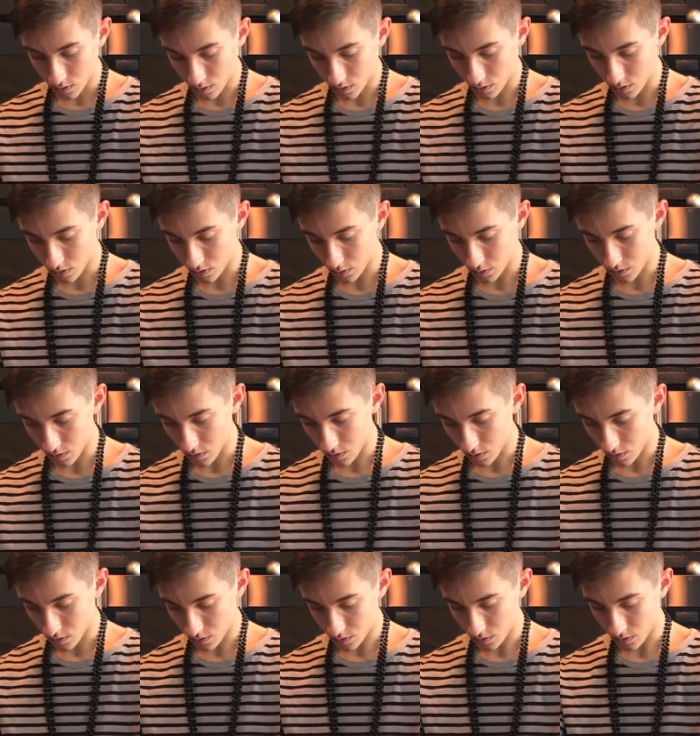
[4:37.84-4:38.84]
Once
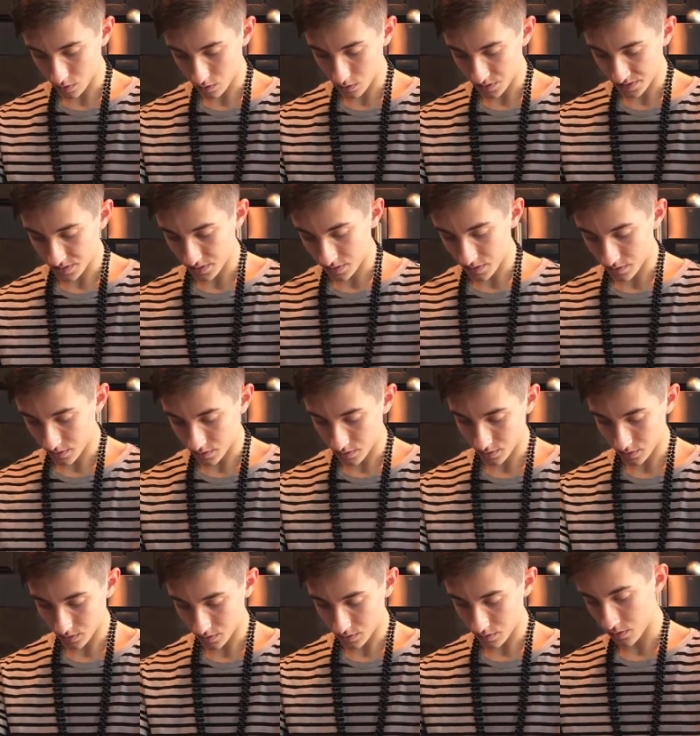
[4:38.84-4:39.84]
you've dipped them,
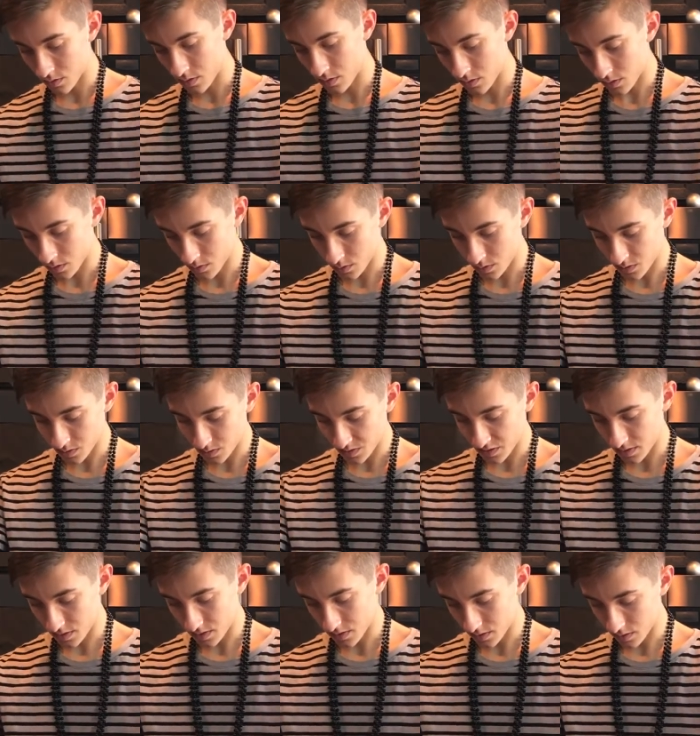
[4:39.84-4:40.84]
then immediately
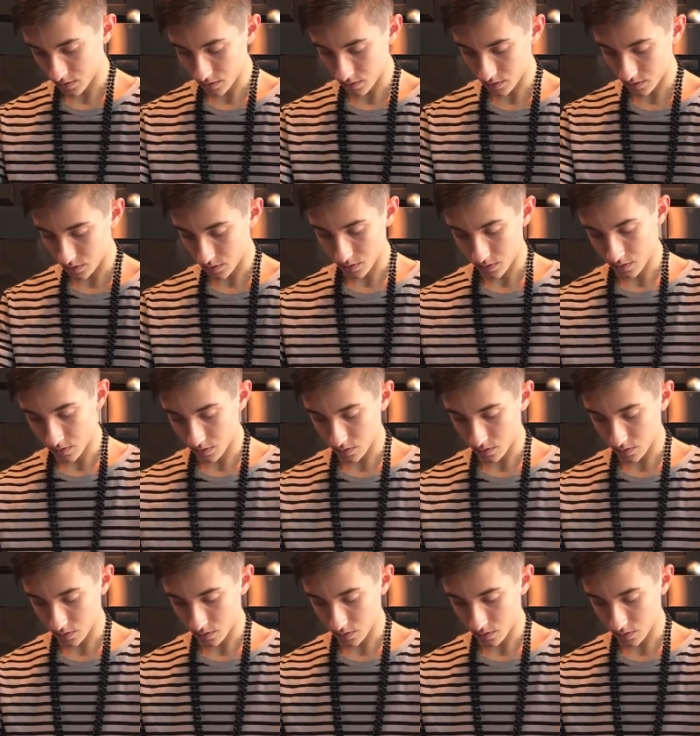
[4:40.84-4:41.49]
sprinkle them with your